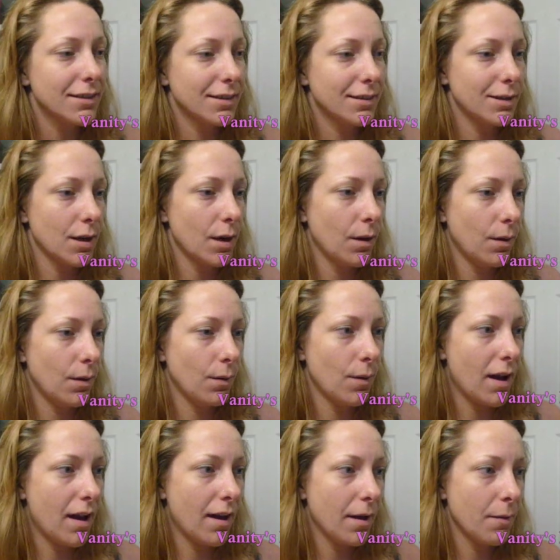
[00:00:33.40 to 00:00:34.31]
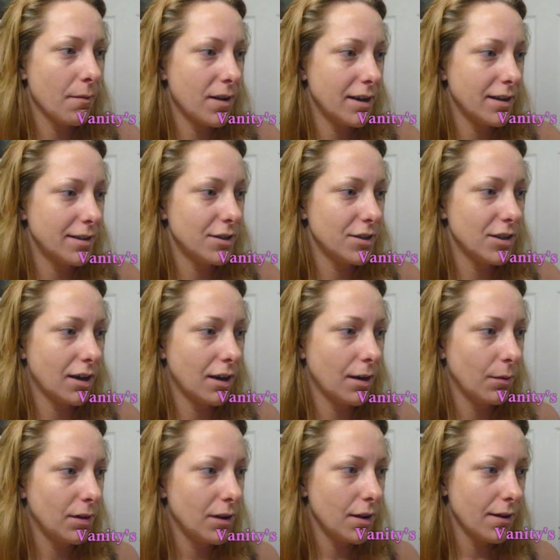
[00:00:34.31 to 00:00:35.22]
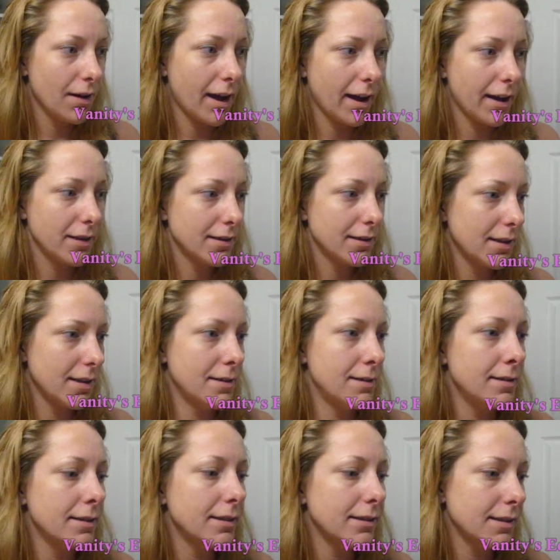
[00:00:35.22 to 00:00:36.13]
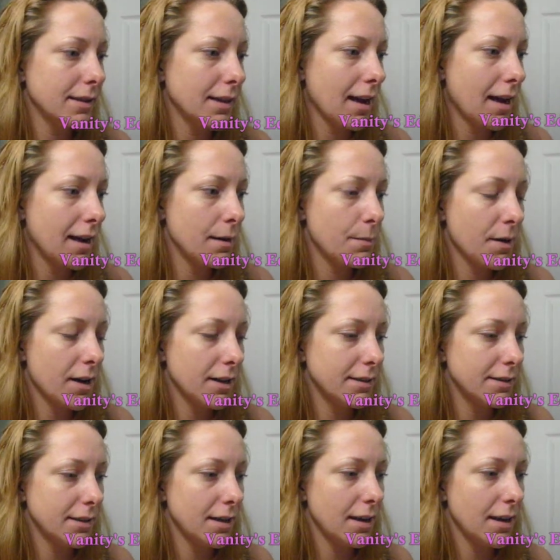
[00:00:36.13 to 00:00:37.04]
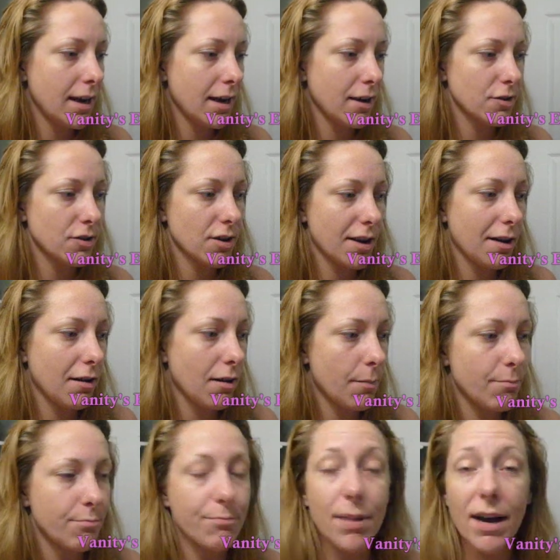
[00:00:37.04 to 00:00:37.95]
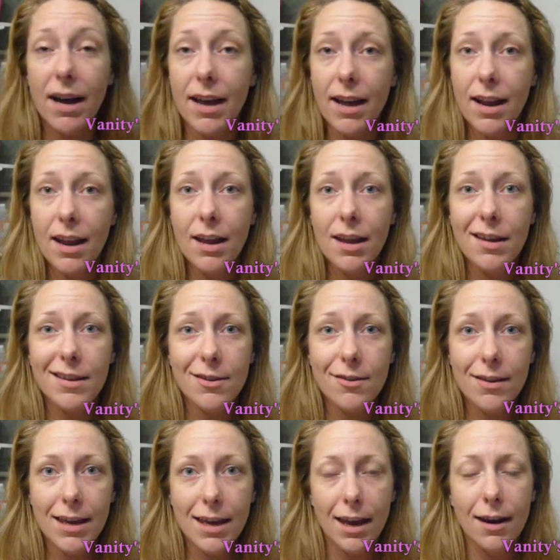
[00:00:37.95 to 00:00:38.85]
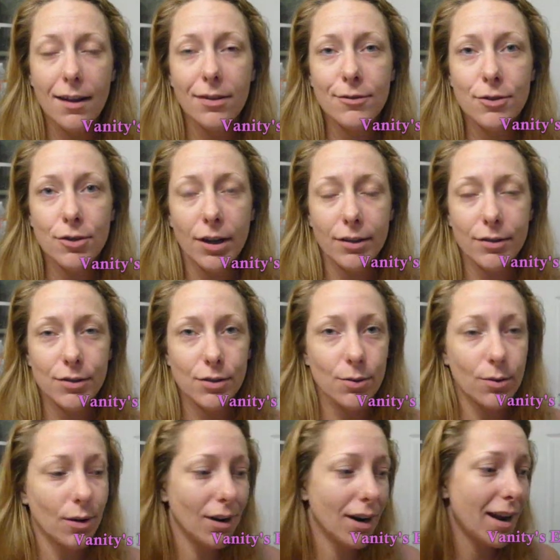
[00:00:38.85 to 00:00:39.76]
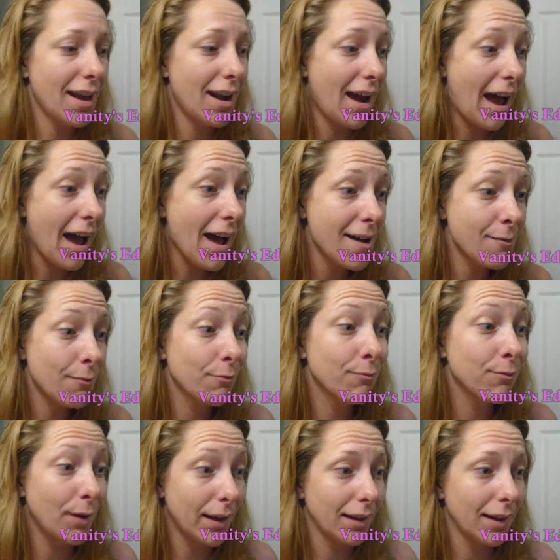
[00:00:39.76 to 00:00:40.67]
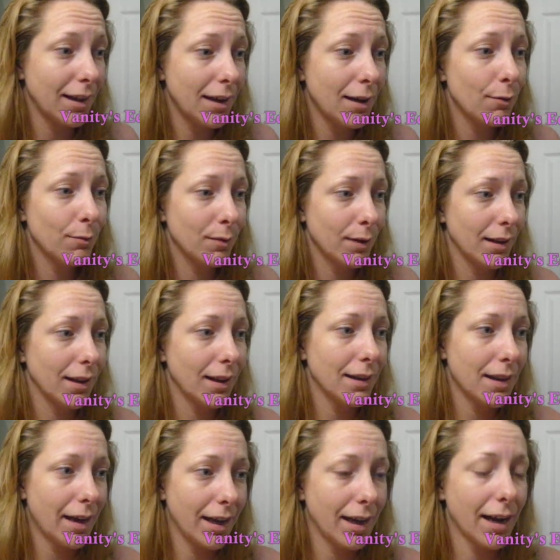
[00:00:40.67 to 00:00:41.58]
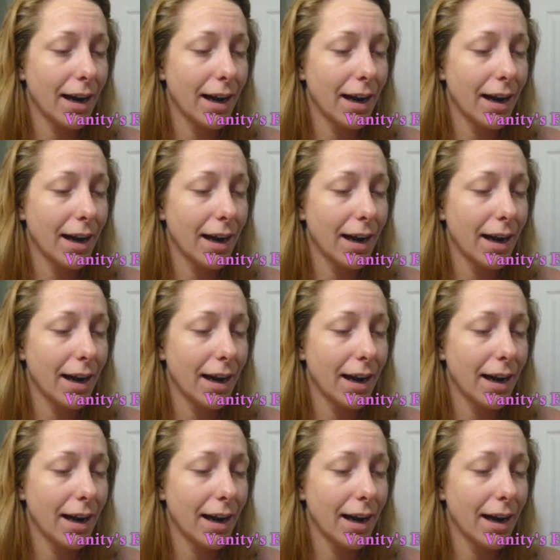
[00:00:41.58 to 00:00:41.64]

So I wanted to share it with you guys. it's a kind of pricey hair dryer, but you can get it at the drugstore, and I really, really like it.